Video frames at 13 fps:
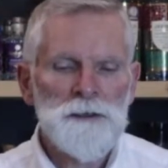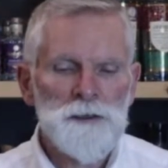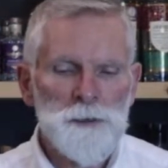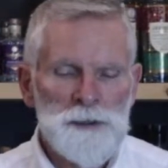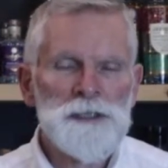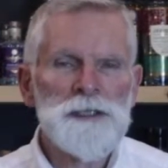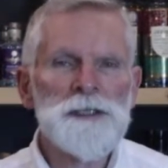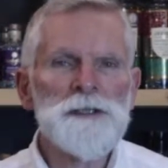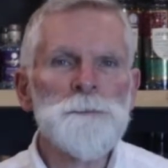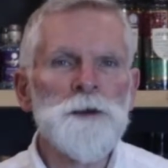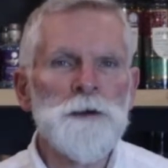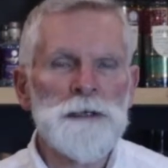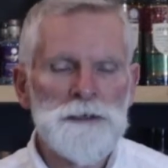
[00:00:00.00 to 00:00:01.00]
Twisting
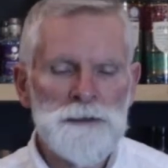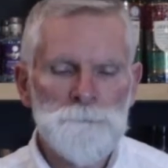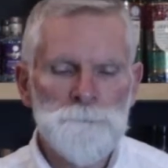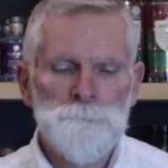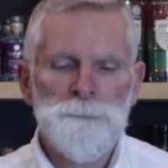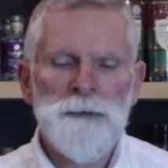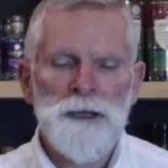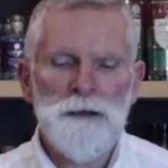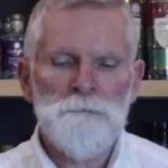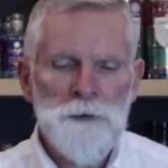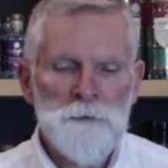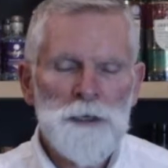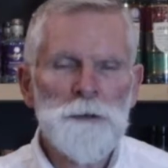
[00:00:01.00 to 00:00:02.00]
Spirits. A
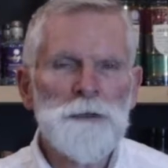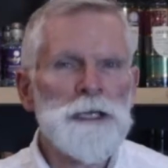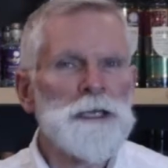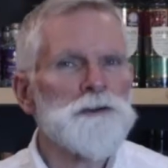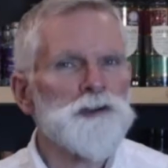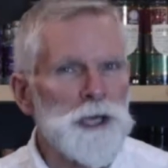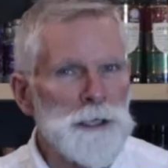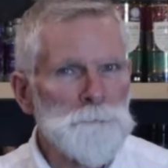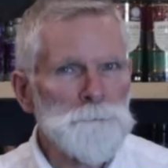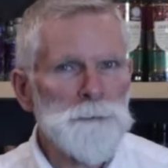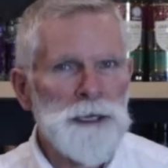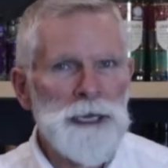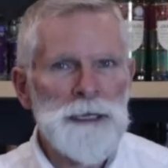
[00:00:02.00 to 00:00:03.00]
very unique gin
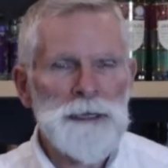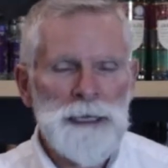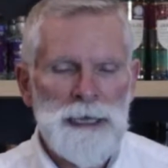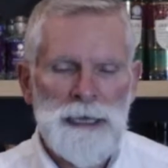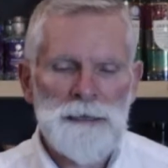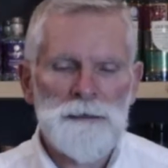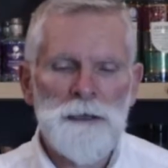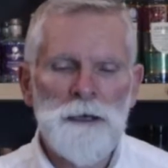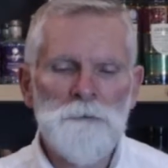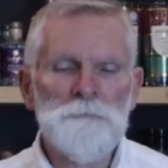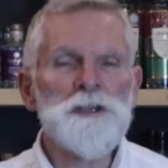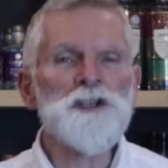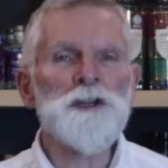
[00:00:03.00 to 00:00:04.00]
in that
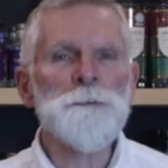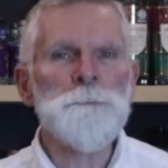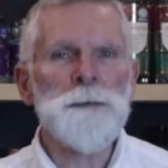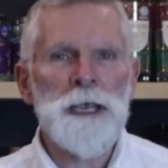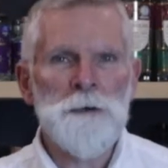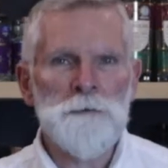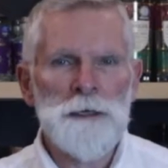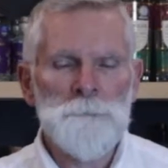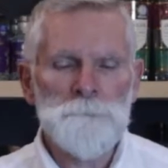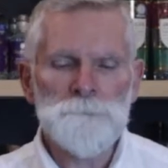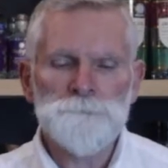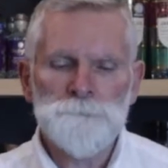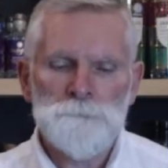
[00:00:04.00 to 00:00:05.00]
Richard and Mary
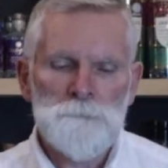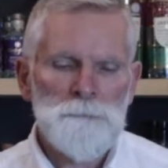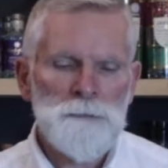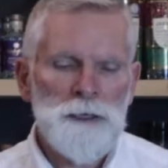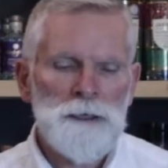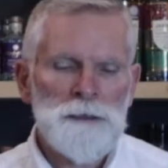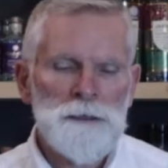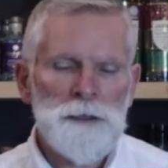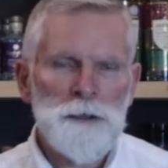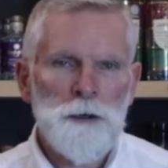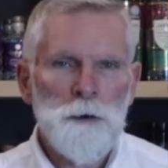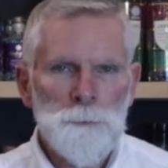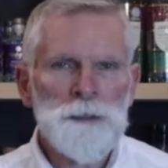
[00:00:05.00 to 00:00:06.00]

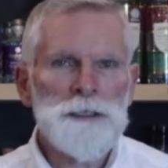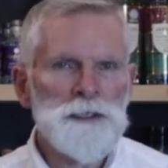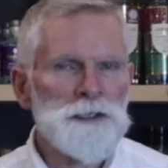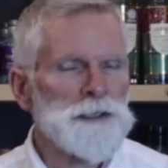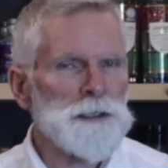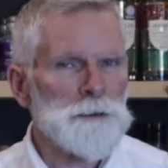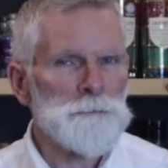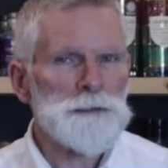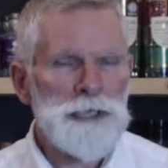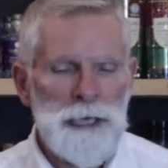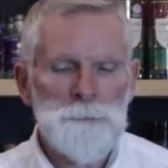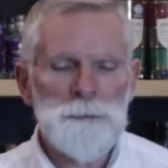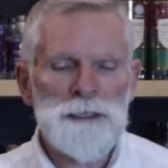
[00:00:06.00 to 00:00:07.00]
copper distill
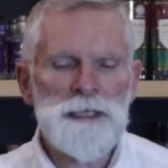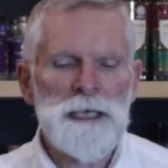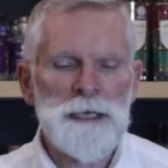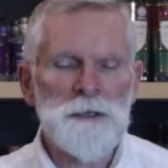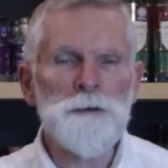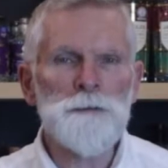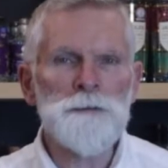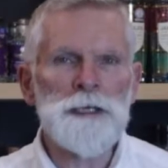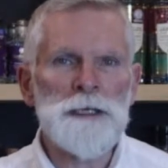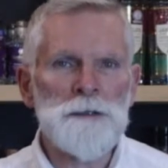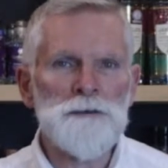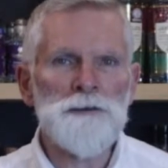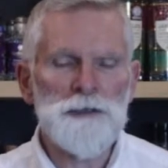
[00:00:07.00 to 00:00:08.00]
10 botanicals
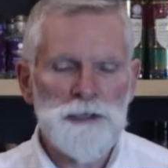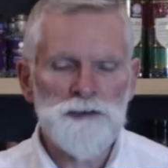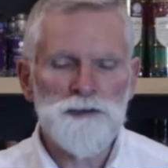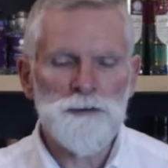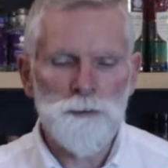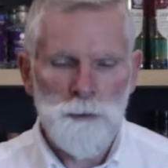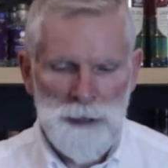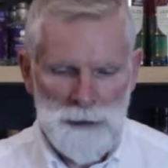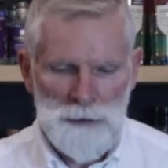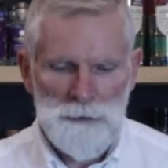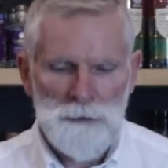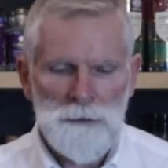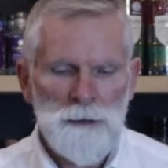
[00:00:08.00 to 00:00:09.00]
in the traditional
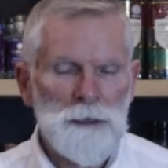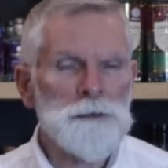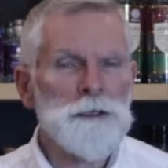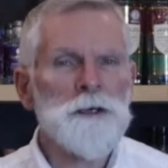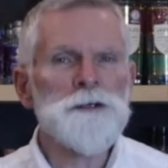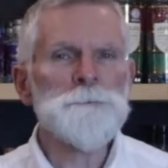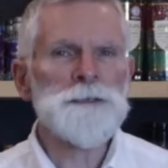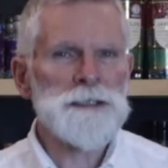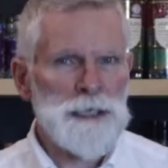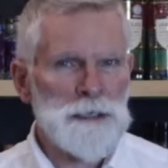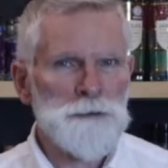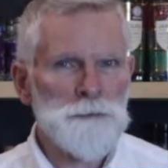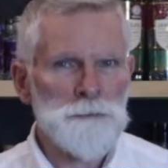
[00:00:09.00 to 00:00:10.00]
way, and those
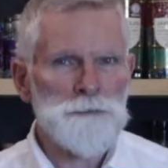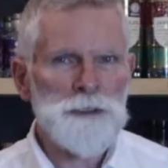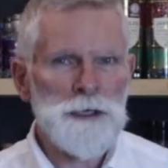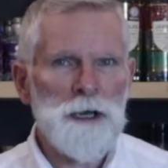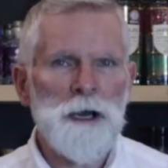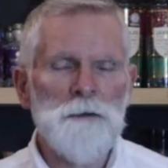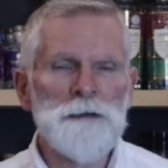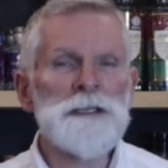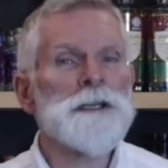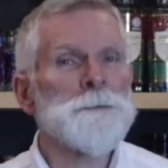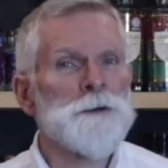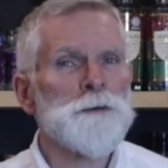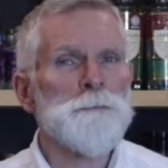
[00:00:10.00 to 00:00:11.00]
botanicals are a
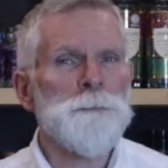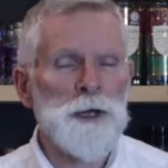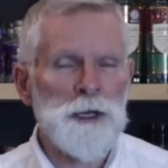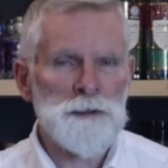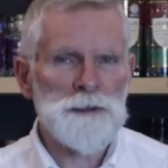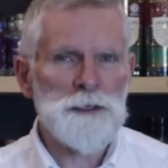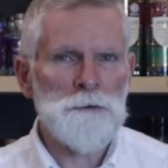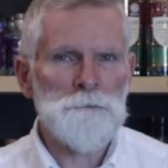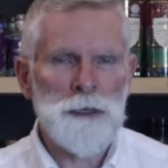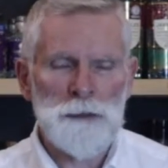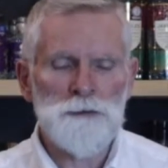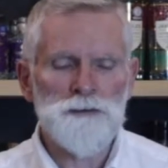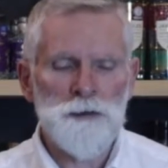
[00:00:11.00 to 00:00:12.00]
typical basket of
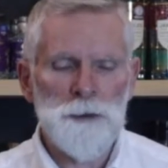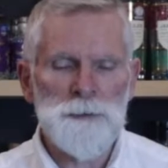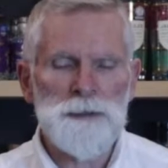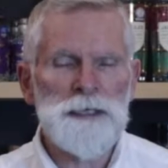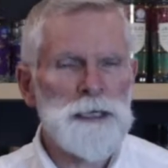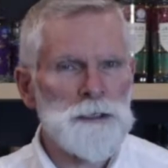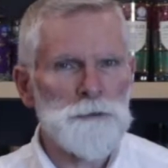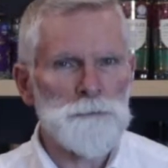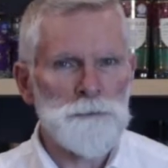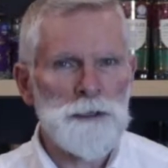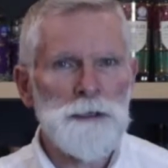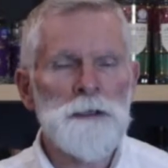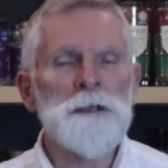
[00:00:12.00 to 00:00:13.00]
London Dry
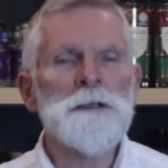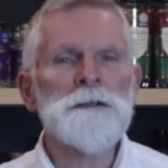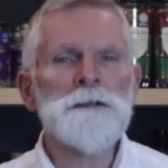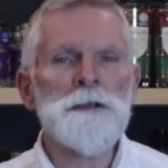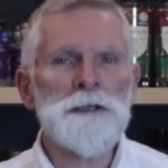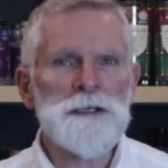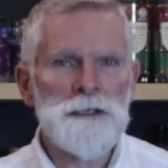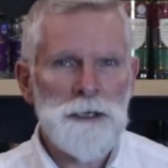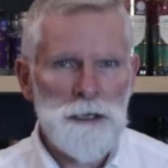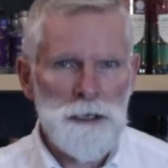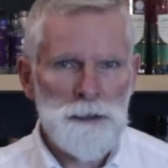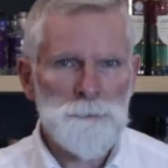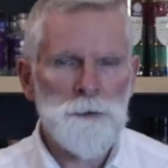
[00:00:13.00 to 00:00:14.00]
botanicals. So there's
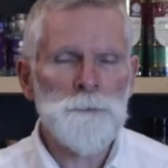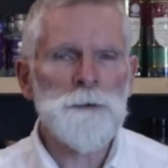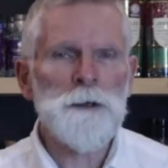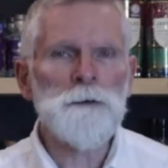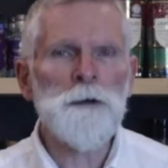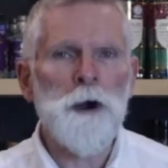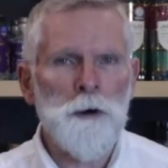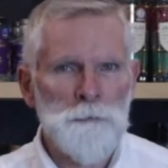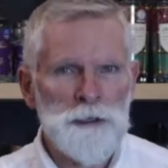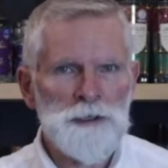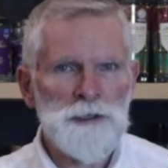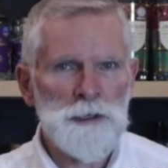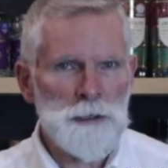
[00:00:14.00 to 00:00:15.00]
cardamom and
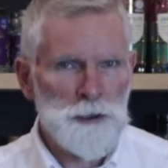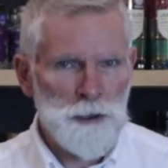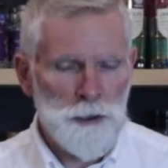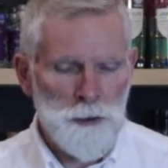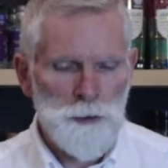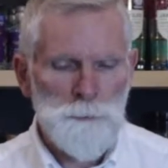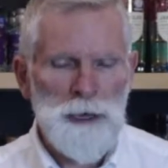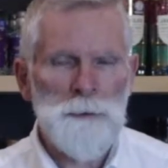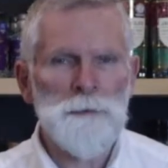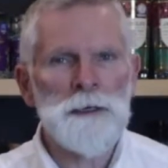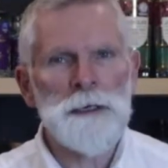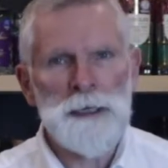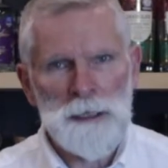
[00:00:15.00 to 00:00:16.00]
orris and cubeb
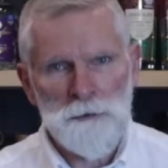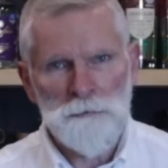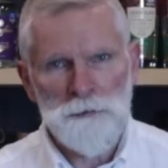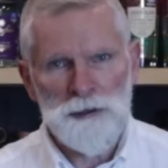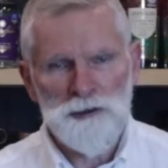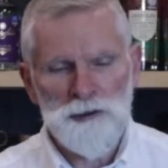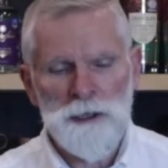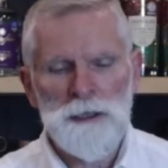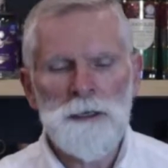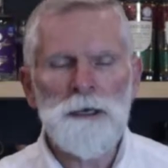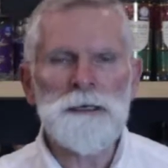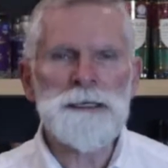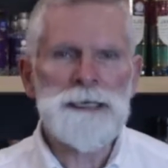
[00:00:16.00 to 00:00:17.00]
and licorice
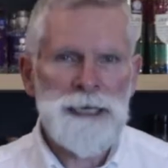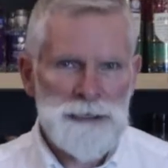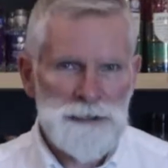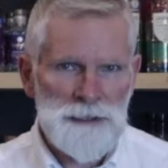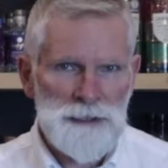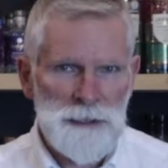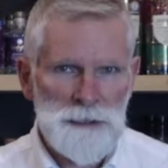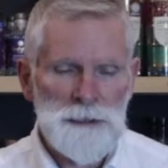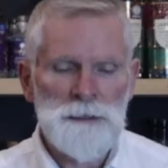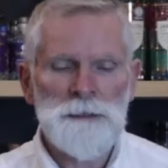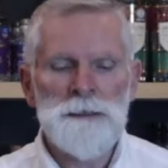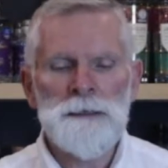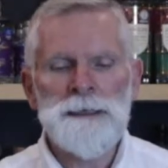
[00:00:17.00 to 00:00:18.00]
and cassia
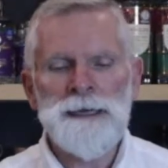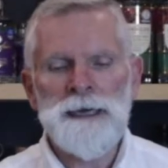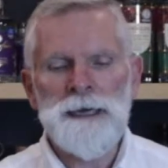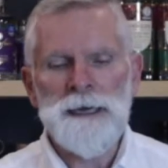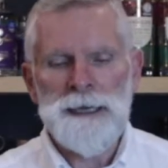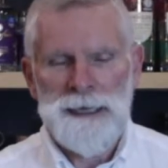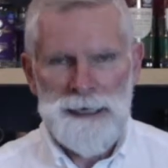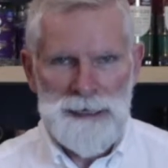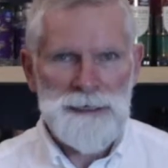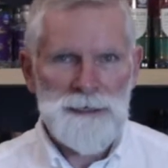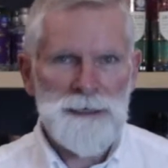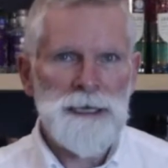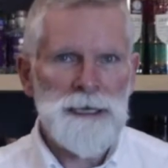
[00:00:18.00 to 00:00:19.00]

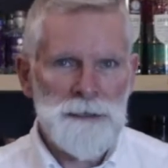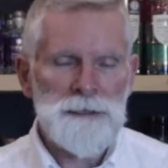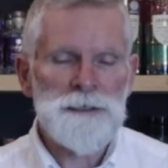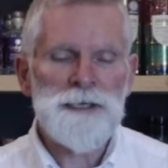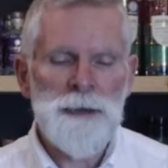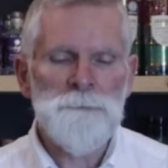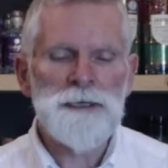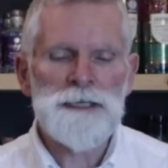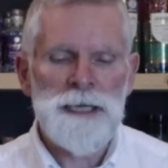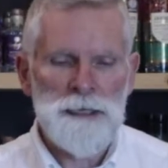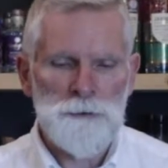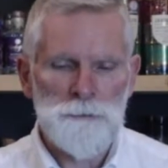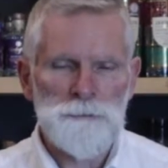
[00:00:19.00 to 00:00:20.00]
in the 10
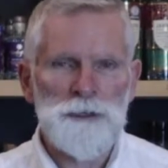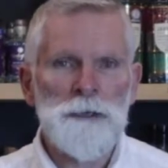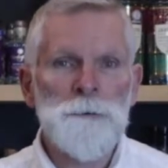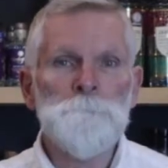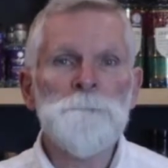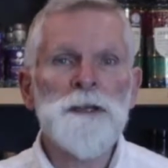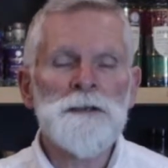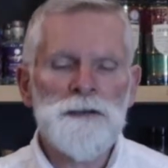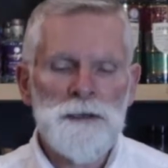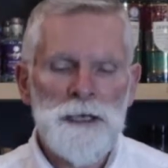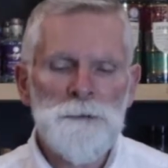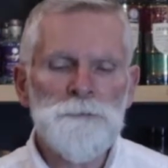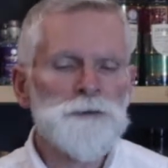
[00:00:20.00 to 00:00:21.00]
botanicals. So
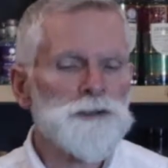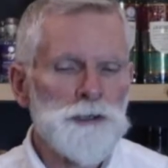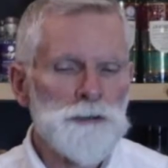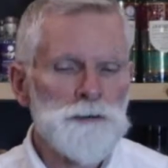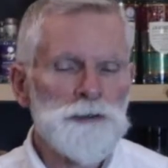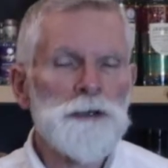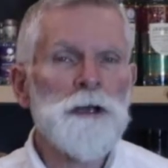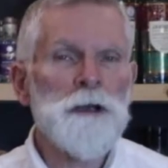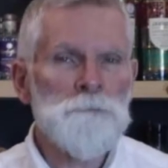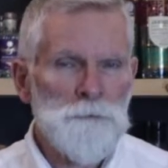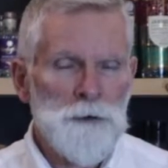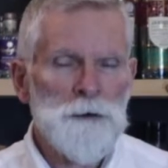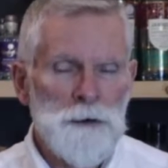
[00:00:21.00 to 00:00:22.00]
they produce
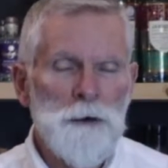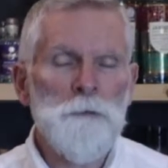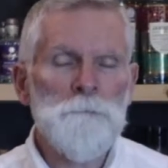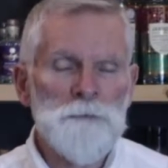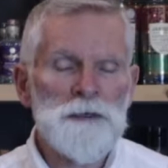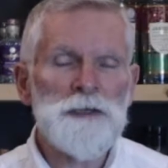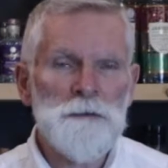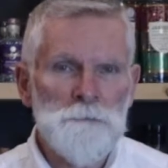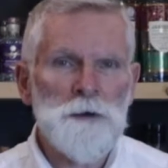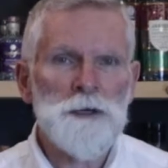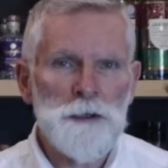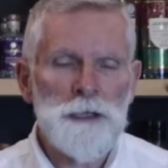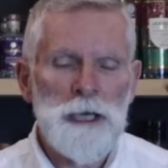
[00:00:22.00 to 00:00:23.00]
obviously a
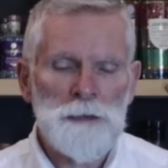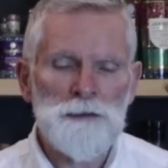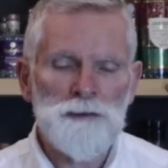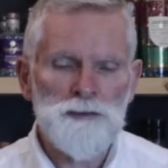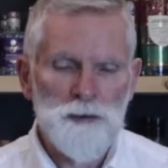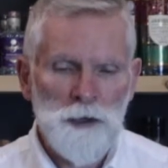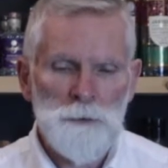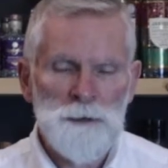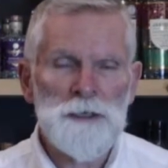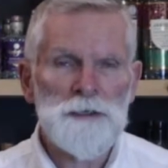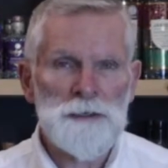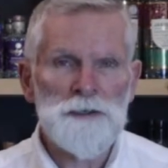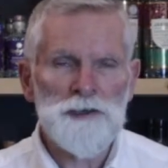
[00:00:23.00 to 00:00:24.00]
very good London Dry
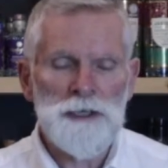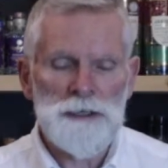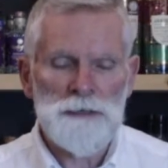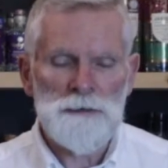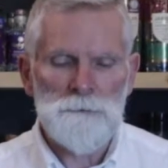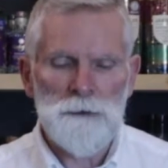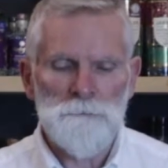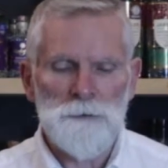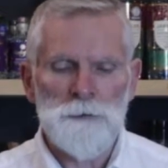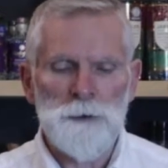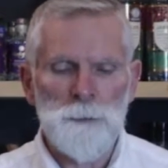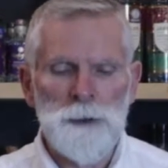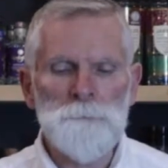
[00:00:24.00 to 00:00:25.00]
because the gin is a
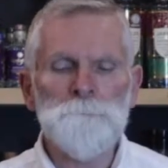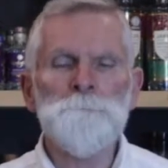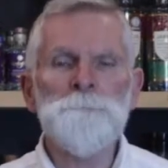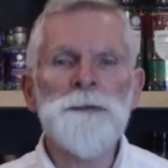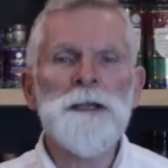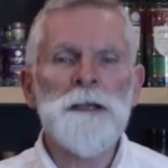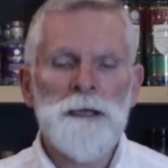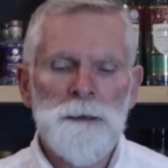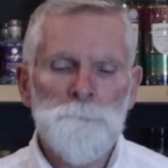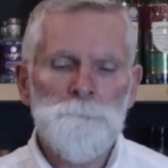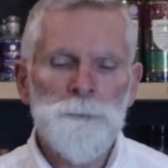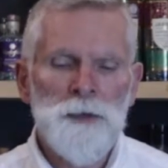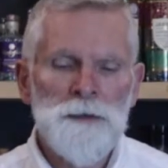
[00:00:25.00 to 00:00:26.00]
very good one.
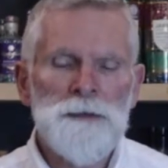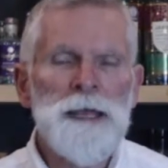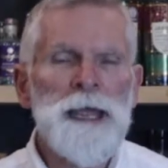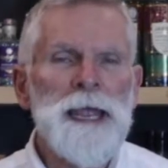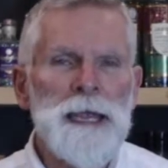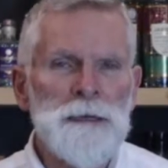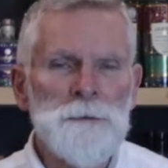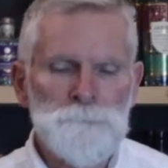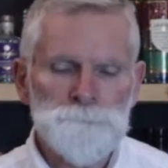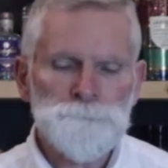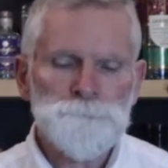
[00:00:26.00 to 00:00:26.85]
But then